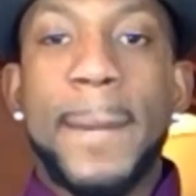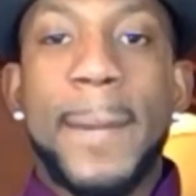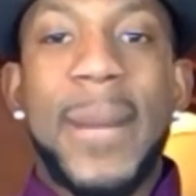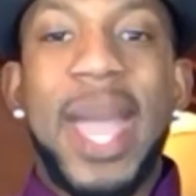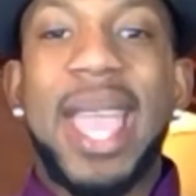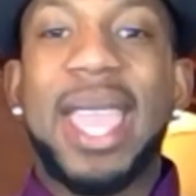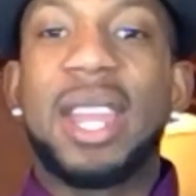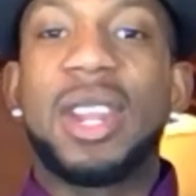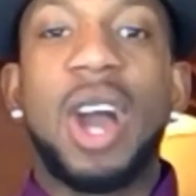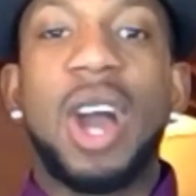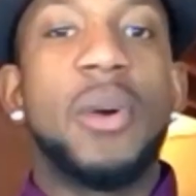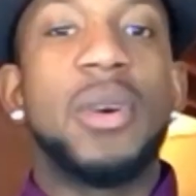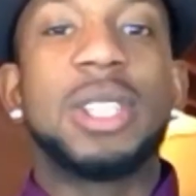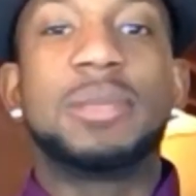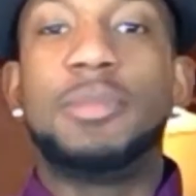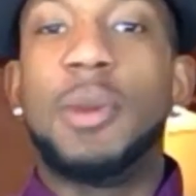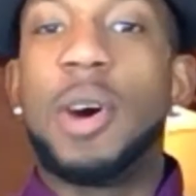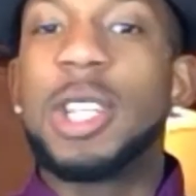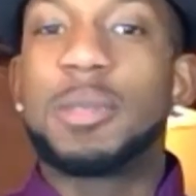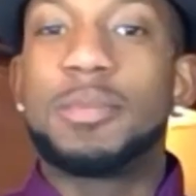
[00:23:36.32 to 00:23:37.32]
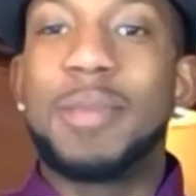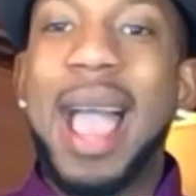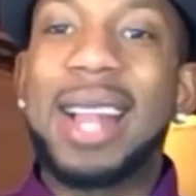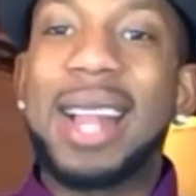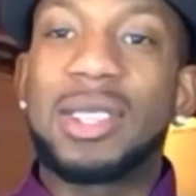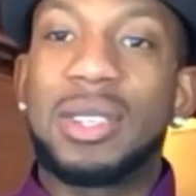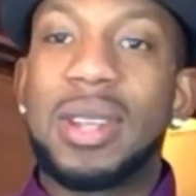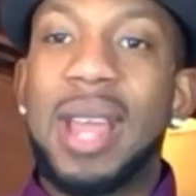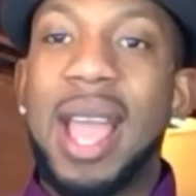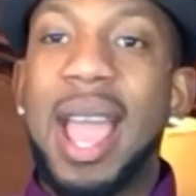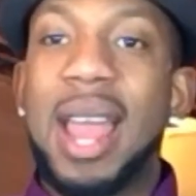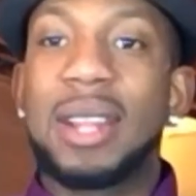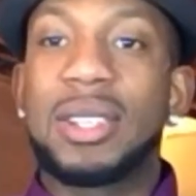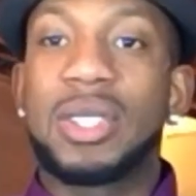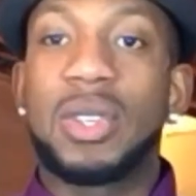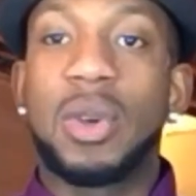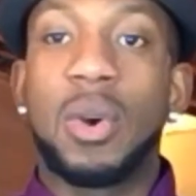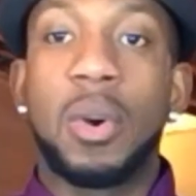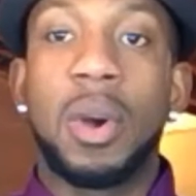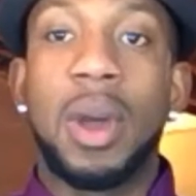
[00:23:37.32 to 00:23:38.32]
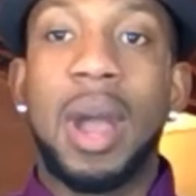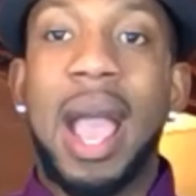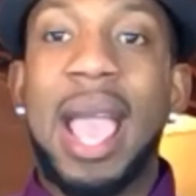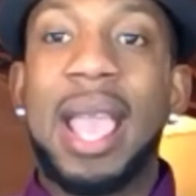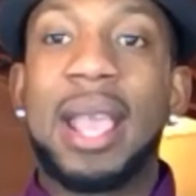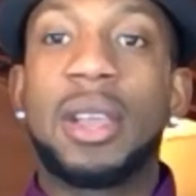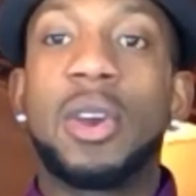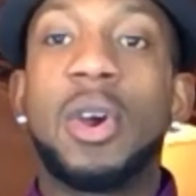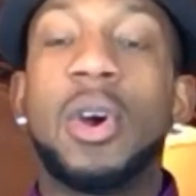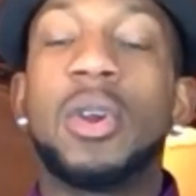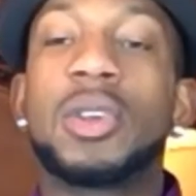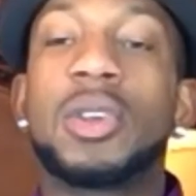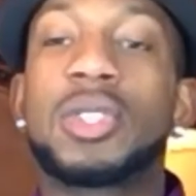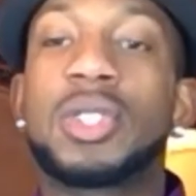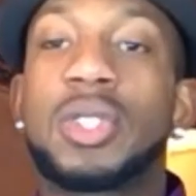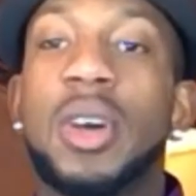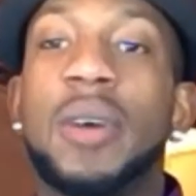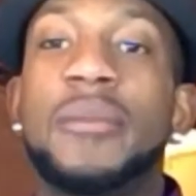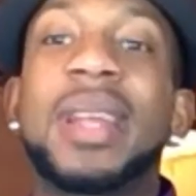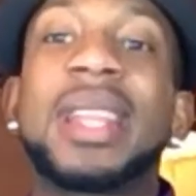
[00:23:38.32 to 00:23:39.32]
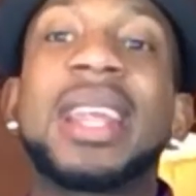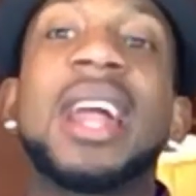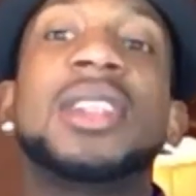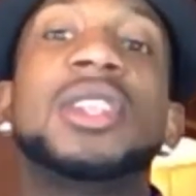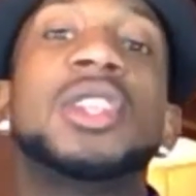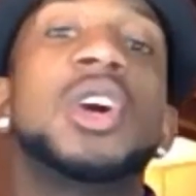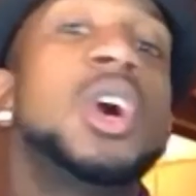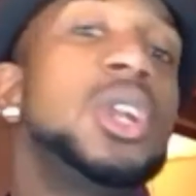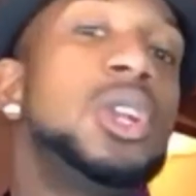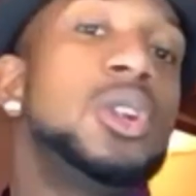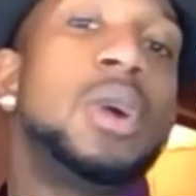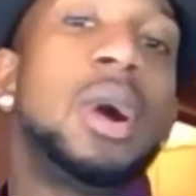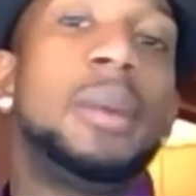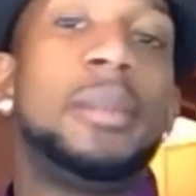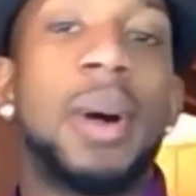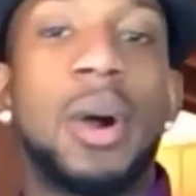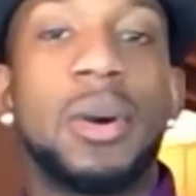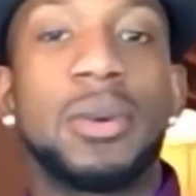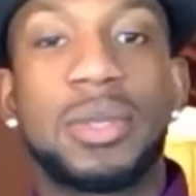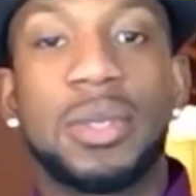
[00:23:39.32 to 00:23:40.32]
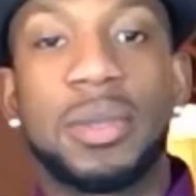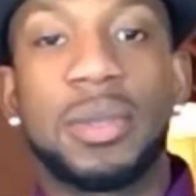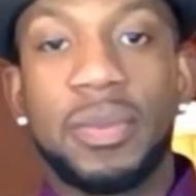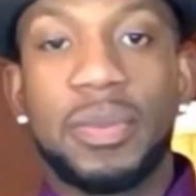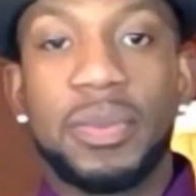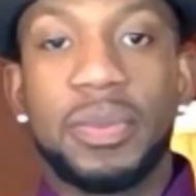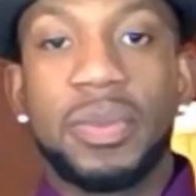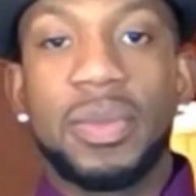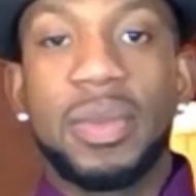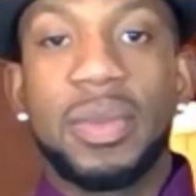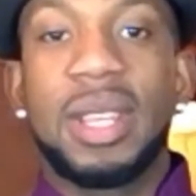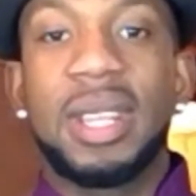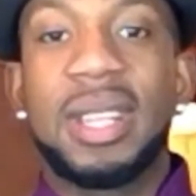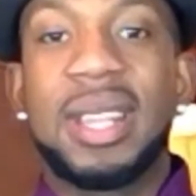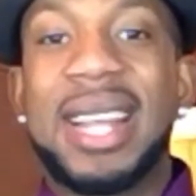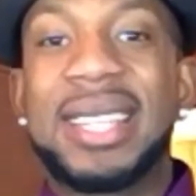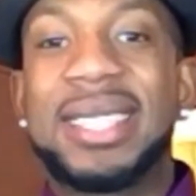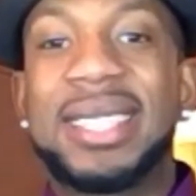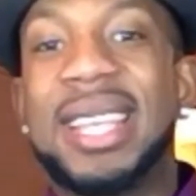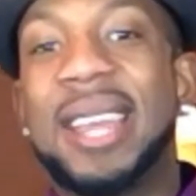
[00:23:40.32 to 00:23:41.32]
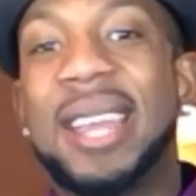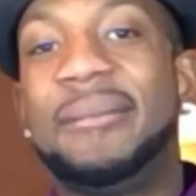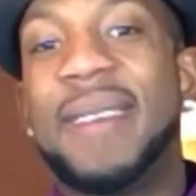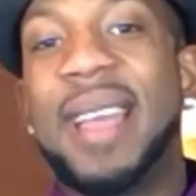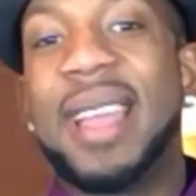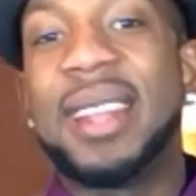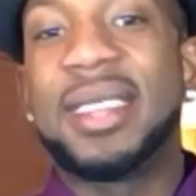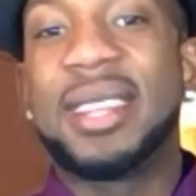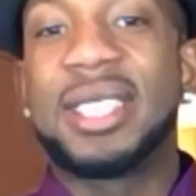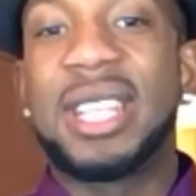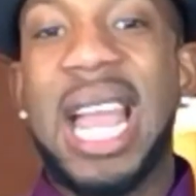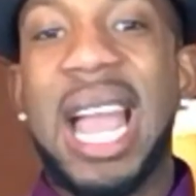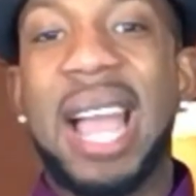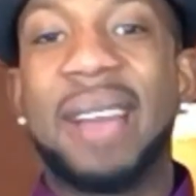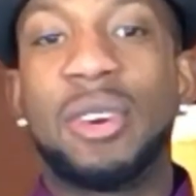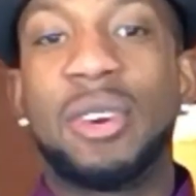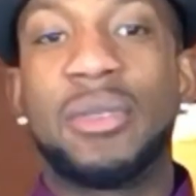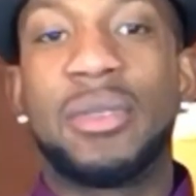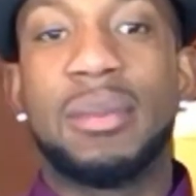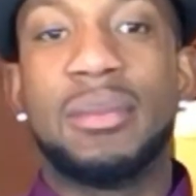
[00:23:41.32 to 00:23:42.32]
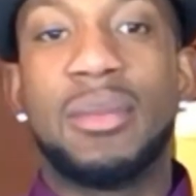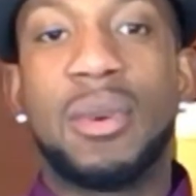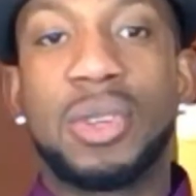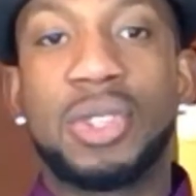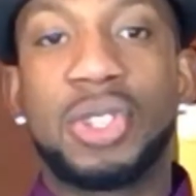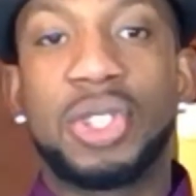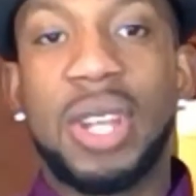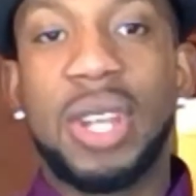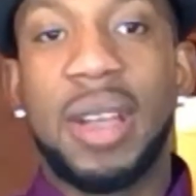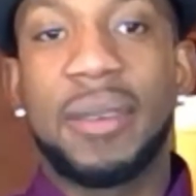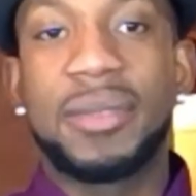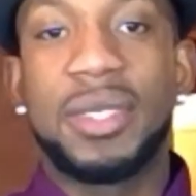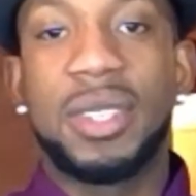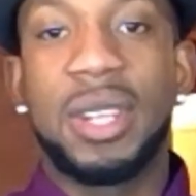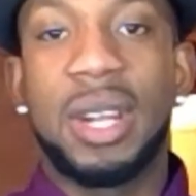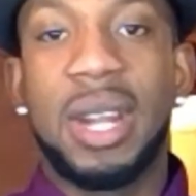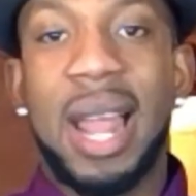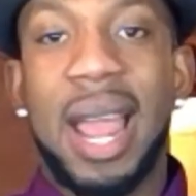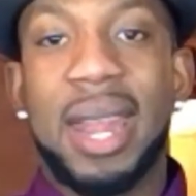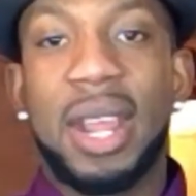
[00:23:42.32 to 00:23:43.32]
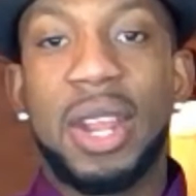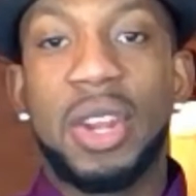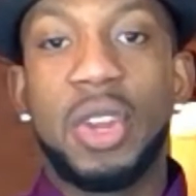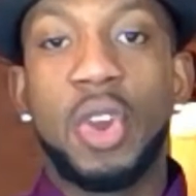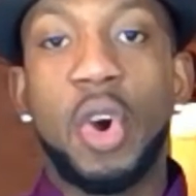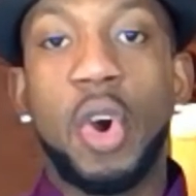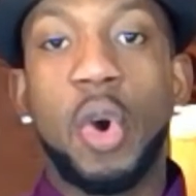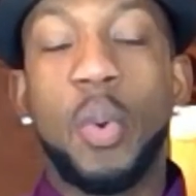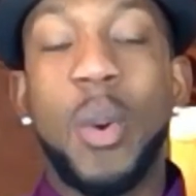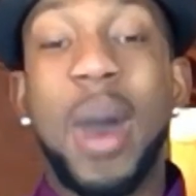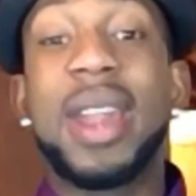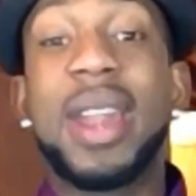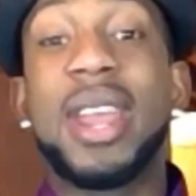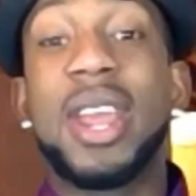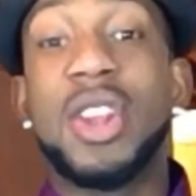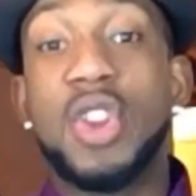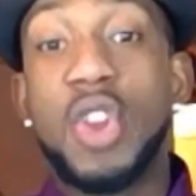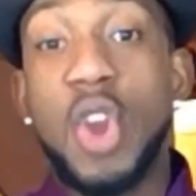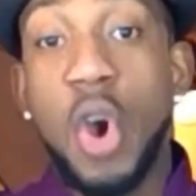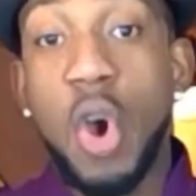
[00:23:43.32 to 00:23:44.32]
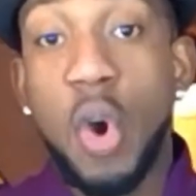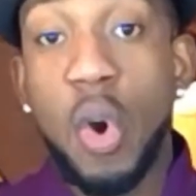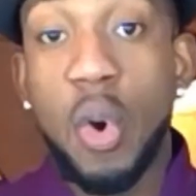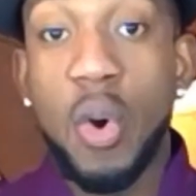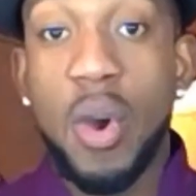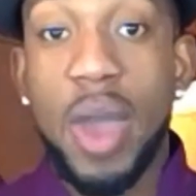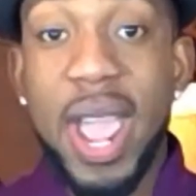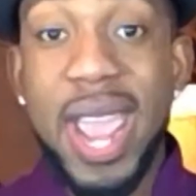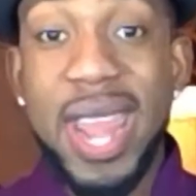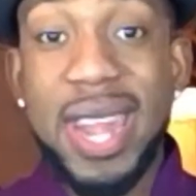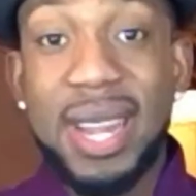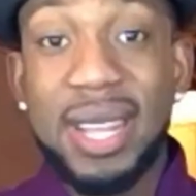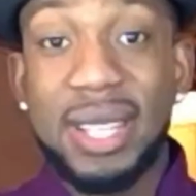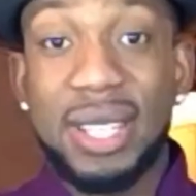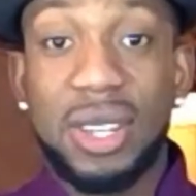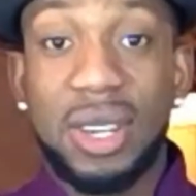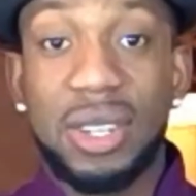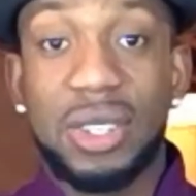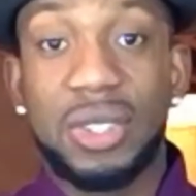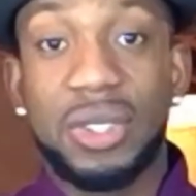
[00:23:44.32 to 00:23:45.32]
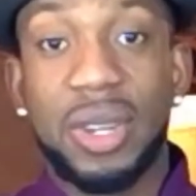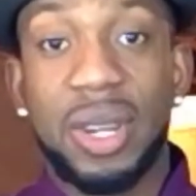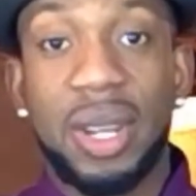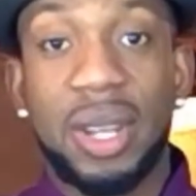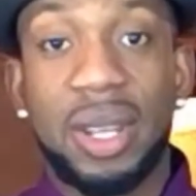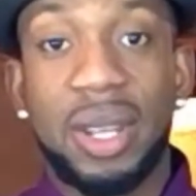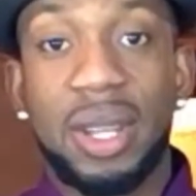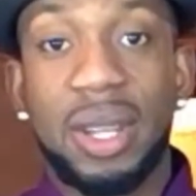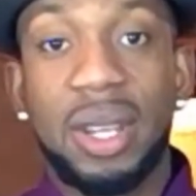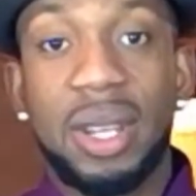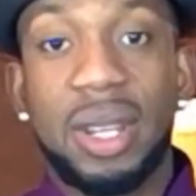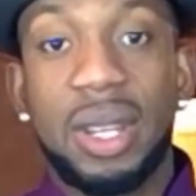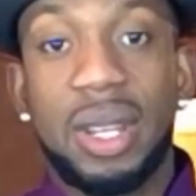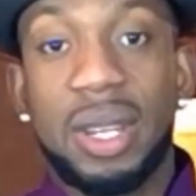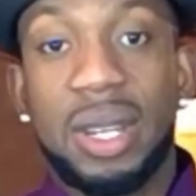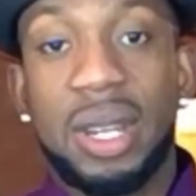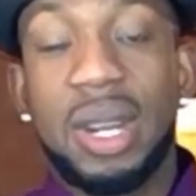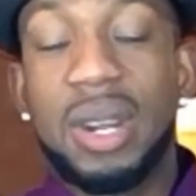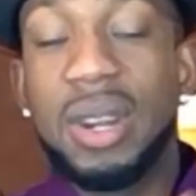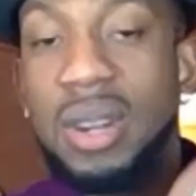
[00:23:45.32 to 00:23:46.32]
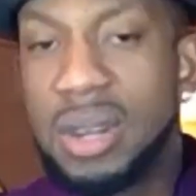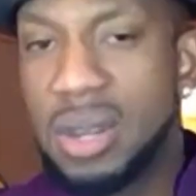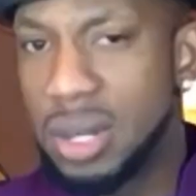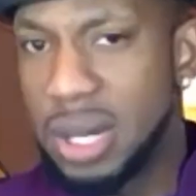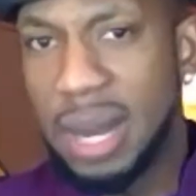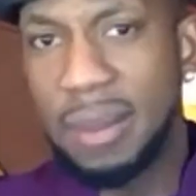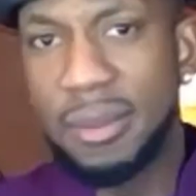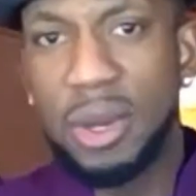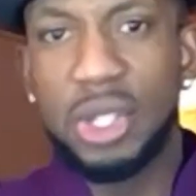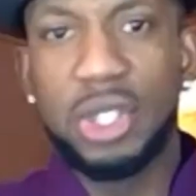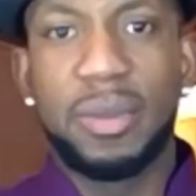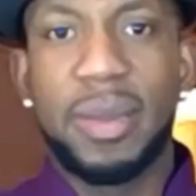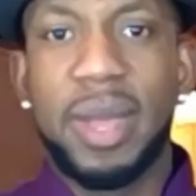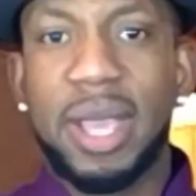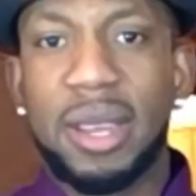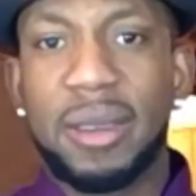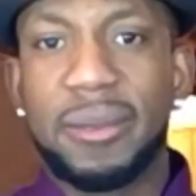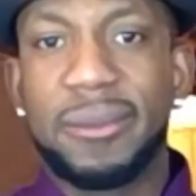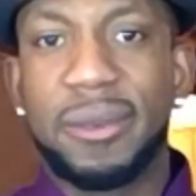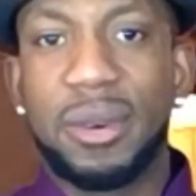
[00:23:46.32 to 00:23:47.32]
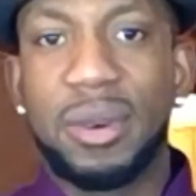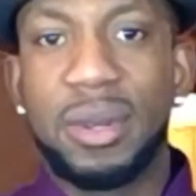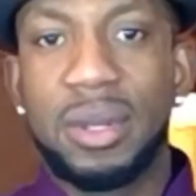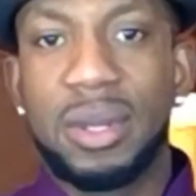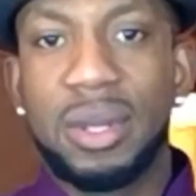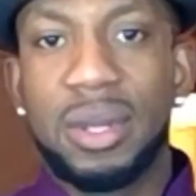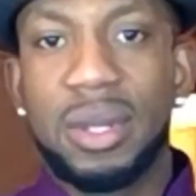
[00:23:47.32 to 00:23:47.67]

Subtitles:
I can always bounce back to that. So I go to stuff that I don't know about. That's the advantage I have over most chefs here. Like, they know what they know in this country. They don't know nothing about Jamaican food.